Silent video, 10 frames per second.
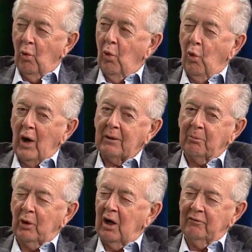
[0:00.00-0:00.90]
What
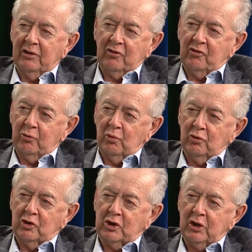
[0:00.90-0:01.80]
province
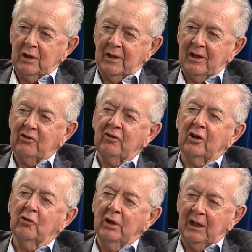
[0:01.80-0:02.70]
should
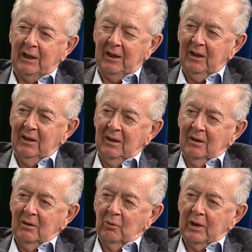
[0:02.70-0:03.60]
disagree
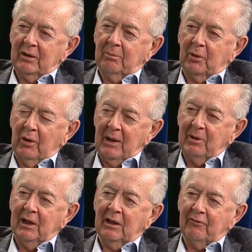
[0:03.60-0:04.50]
with
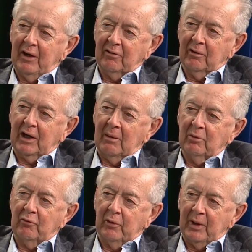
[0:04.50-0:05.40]
prohibiting the federal
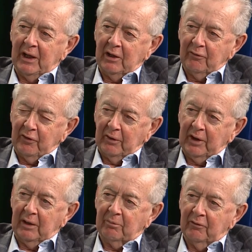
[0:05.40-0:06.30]
government from
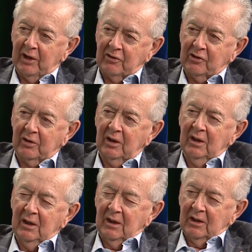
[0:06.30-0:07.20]
interfering in provincial
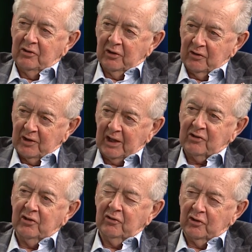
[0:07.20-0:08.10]

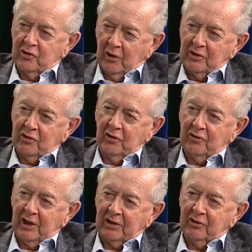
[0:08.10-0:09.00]
jurisdictions or joint
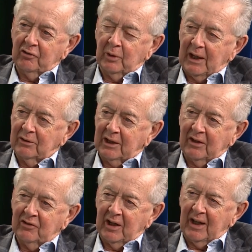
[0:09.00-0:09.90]
jurisdictions without the
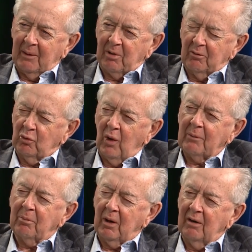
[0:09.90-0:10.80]
consent of that province? What
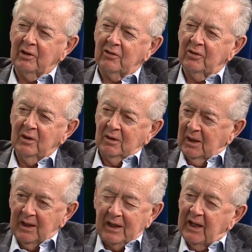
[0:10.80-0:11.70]
province
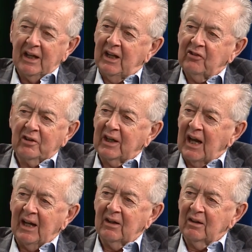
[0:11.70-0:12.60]
in Eastern
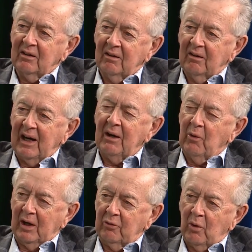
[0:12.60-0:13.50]
Canada or
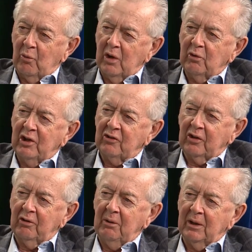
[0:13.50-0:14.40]
anywhere would
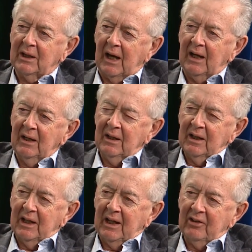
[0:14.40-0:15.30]
disagree with that?
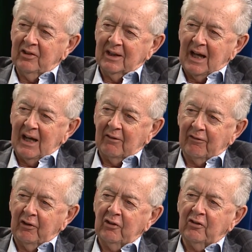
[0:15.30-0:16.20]
Isn't that a
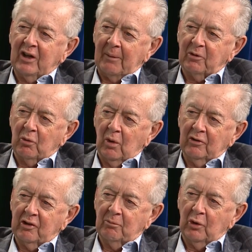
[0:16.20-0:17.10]
first step
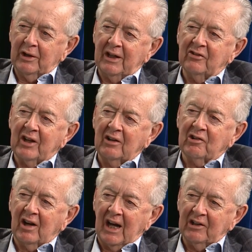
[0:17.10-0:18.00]
towards a more
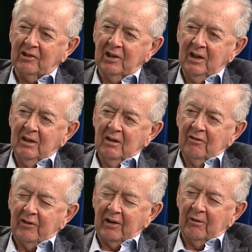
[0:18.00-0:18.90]
decentralized
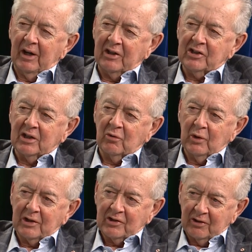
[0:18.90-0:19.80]
federation,
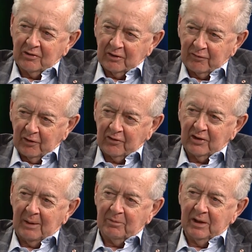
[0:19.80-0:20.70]
which is the first
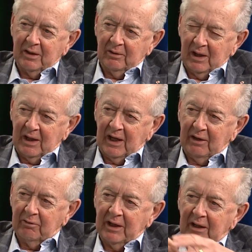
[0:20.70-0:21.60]
step to a
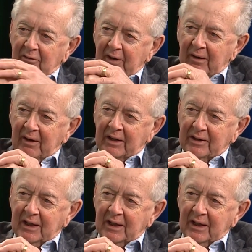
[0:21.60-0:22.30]
reconfederation?